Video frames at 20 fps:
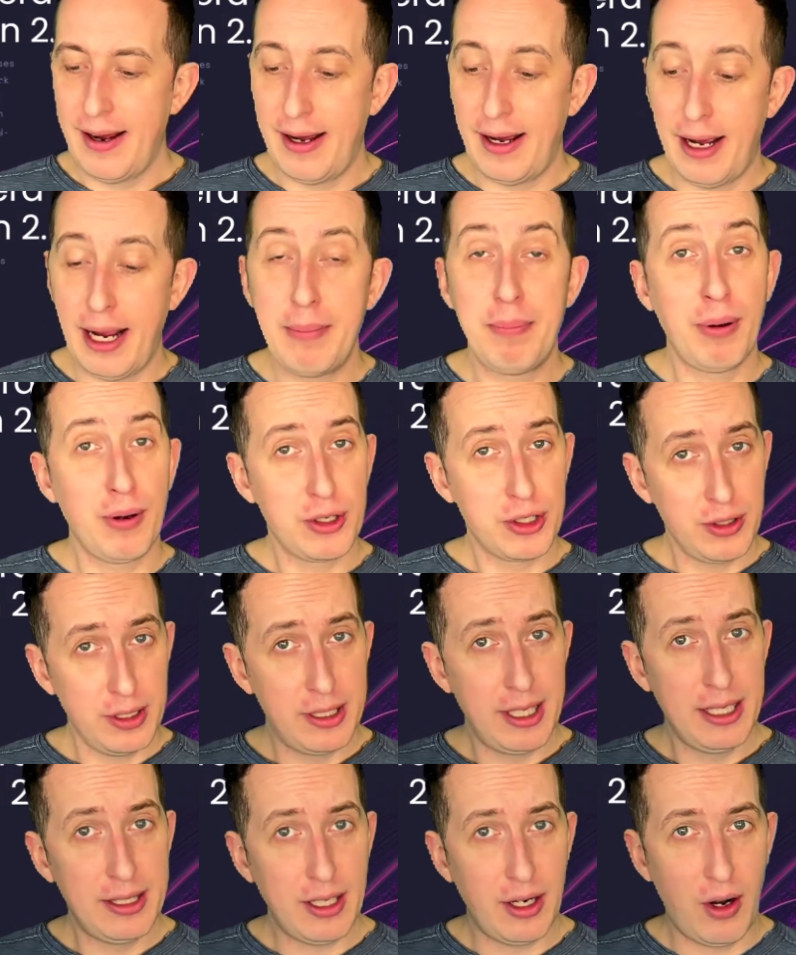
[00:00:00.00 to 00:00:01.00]
I personally
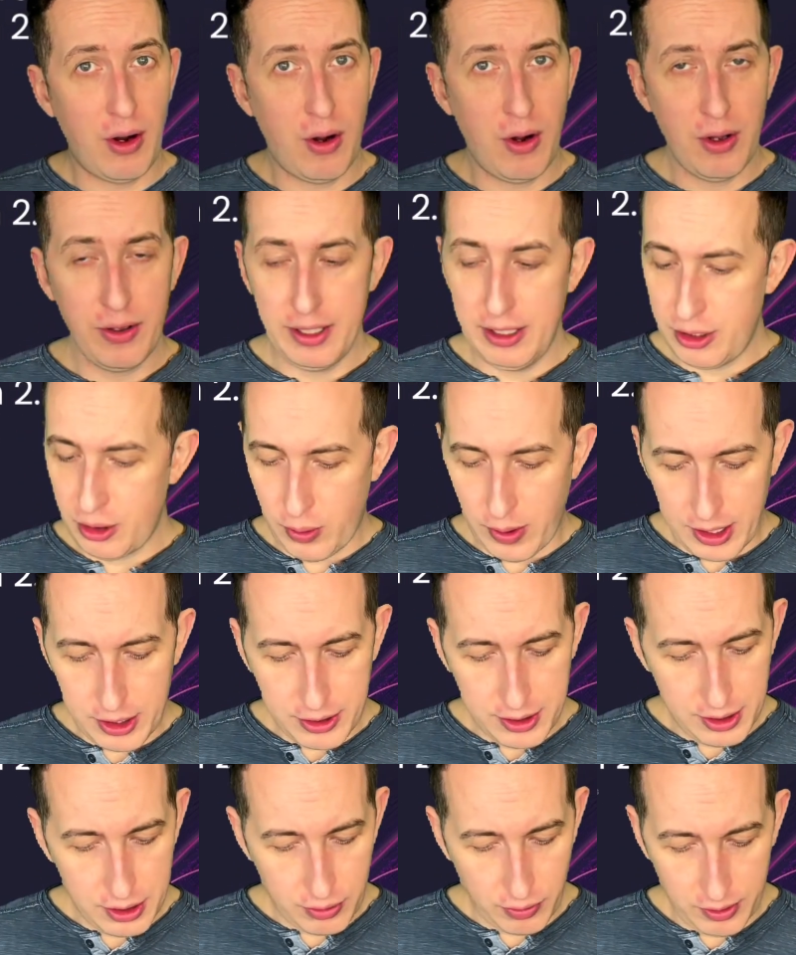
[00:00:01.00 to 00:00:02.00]
think that all these
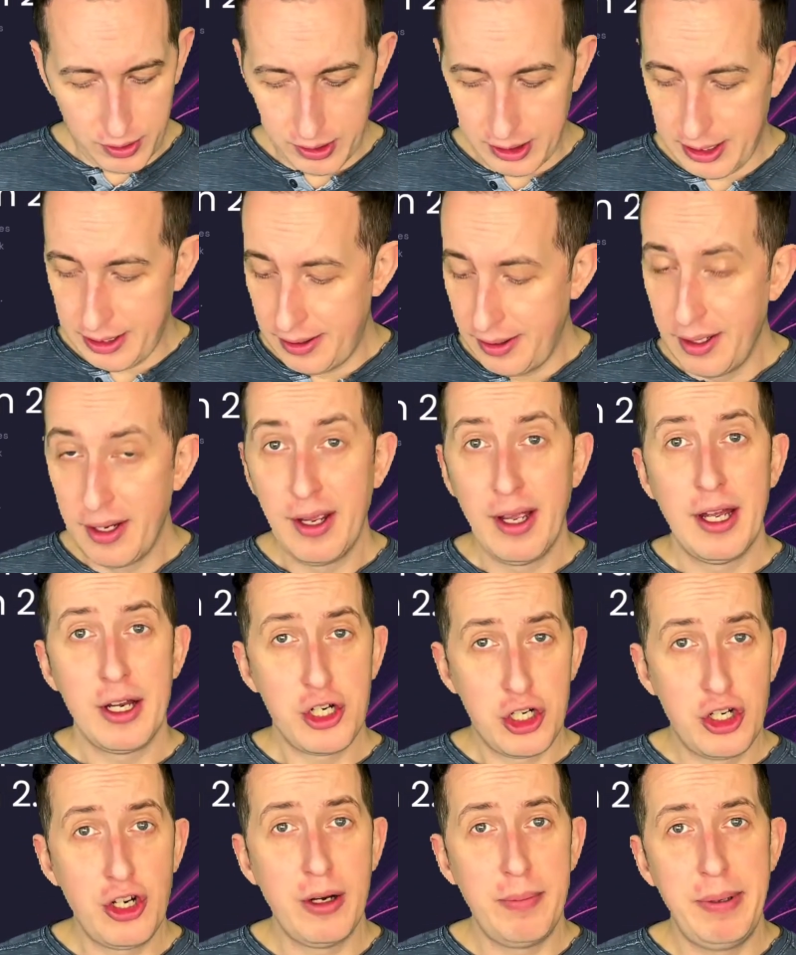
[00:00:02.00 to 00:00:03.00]
questions really
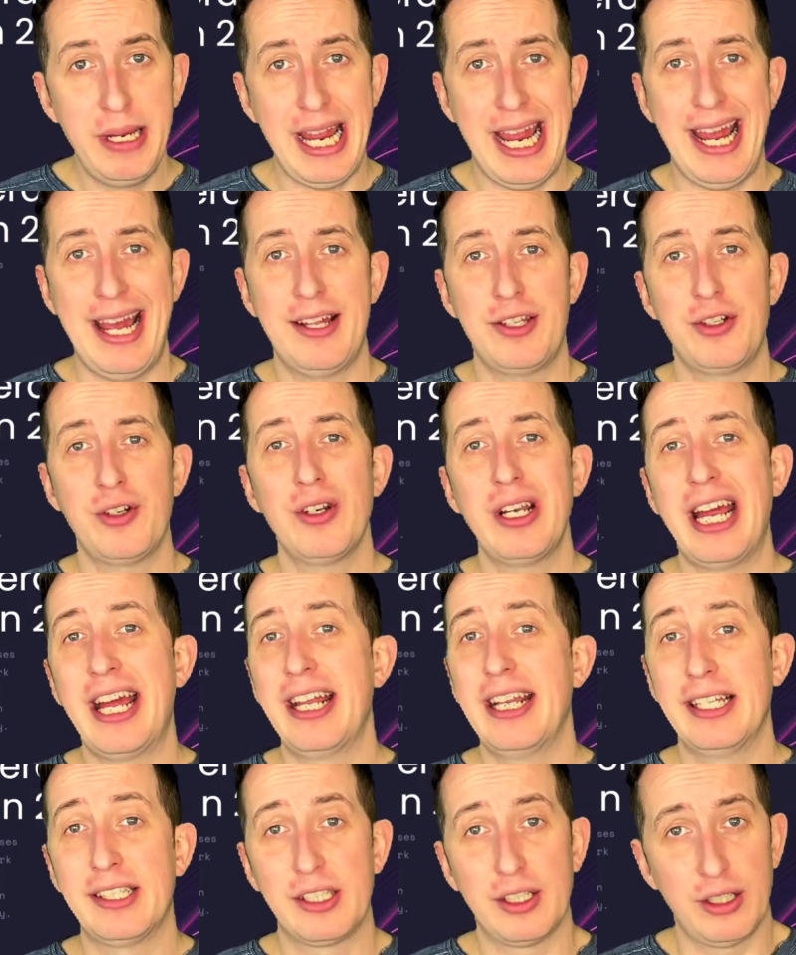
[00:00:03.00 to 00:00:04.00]
should be answered,
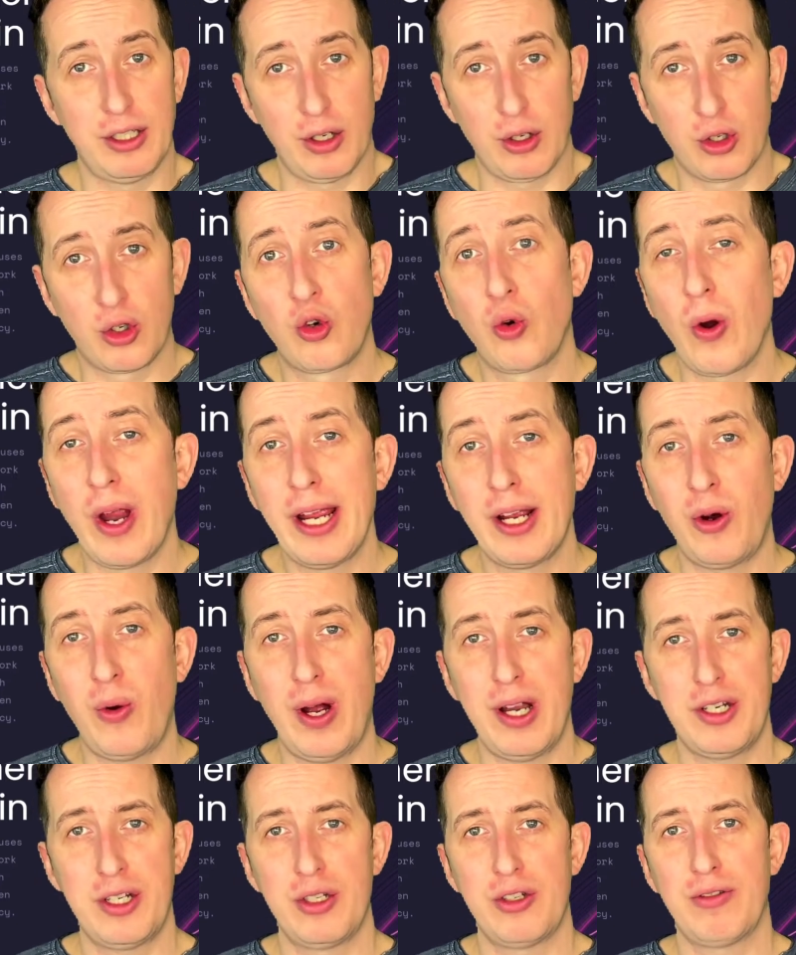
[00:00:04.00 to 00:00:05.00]
and they're great
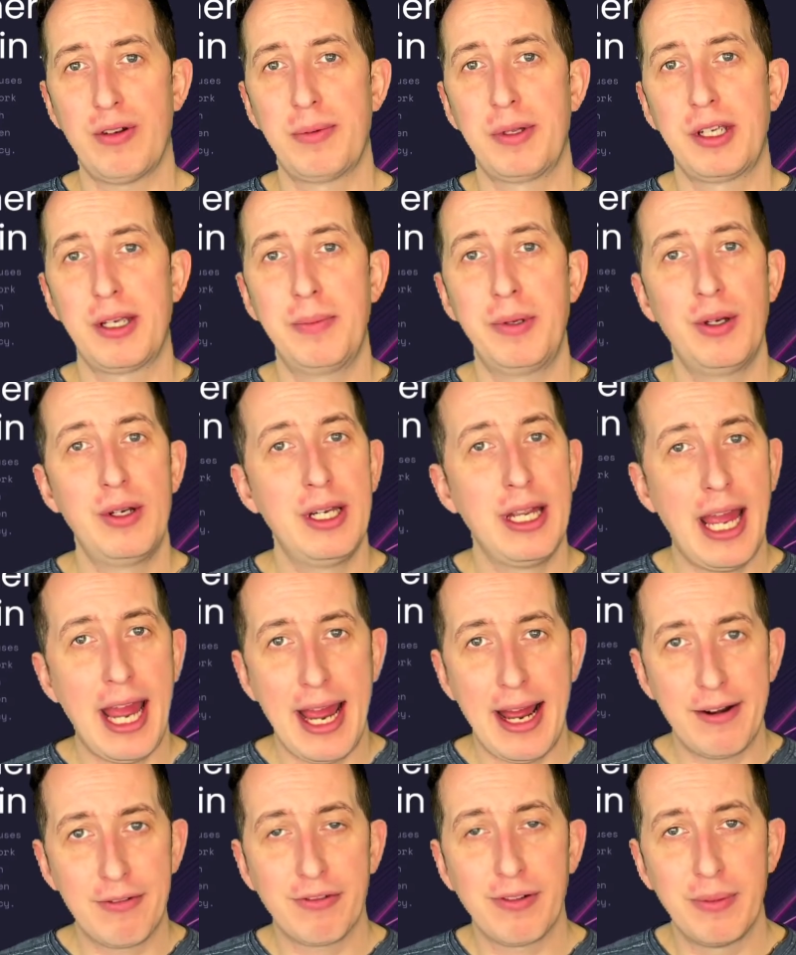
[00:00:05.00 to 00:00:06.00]
questions from the community
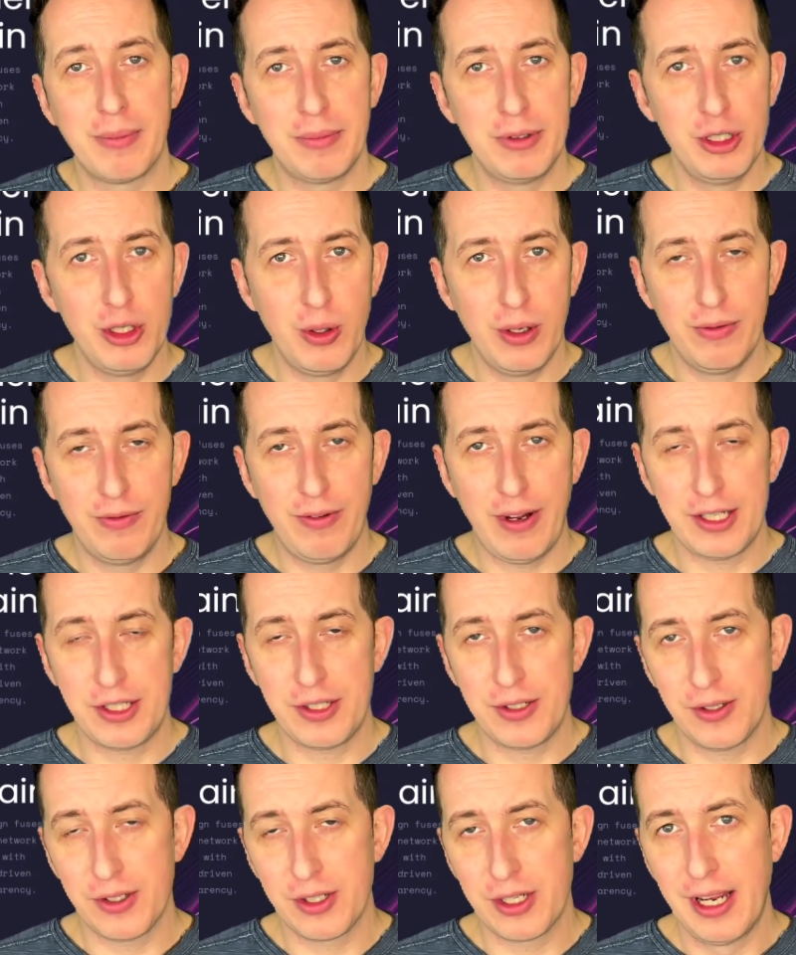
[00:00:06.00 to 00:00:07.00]
and from new
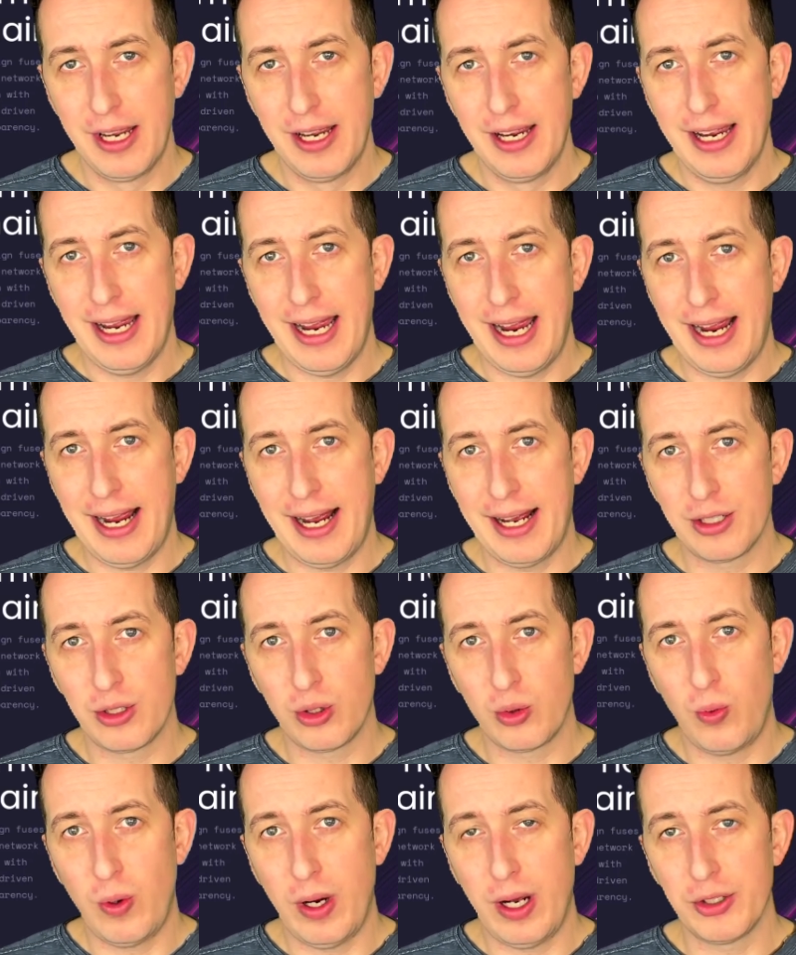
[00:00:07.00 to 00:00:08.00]
investors as
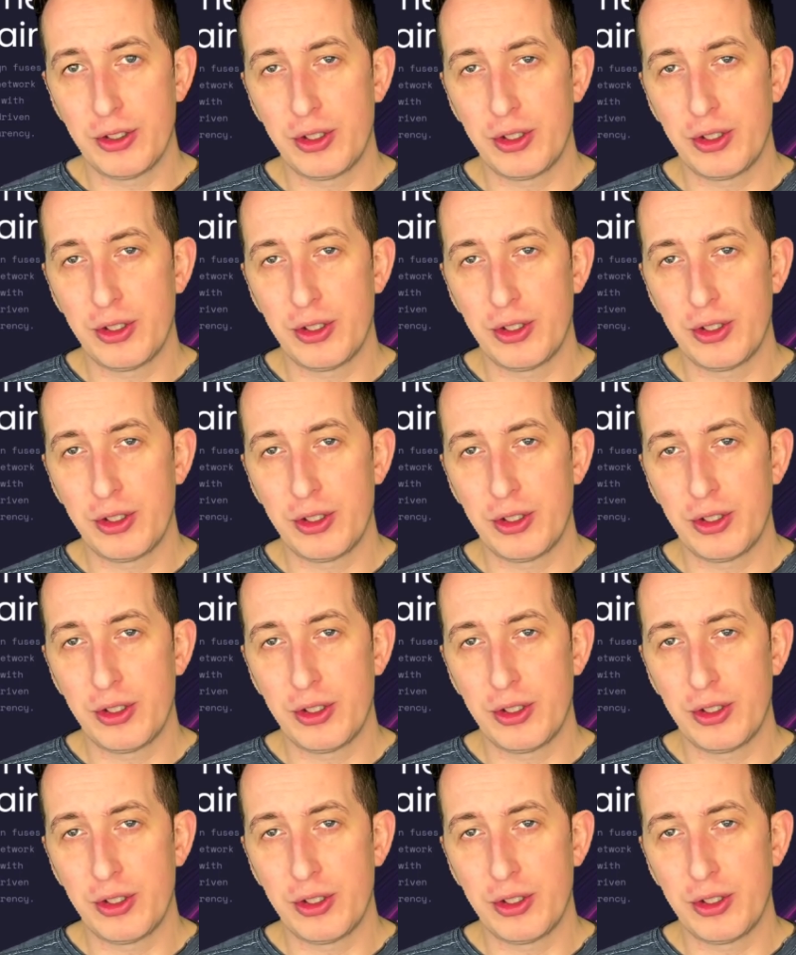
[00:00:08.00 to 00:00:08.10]
well.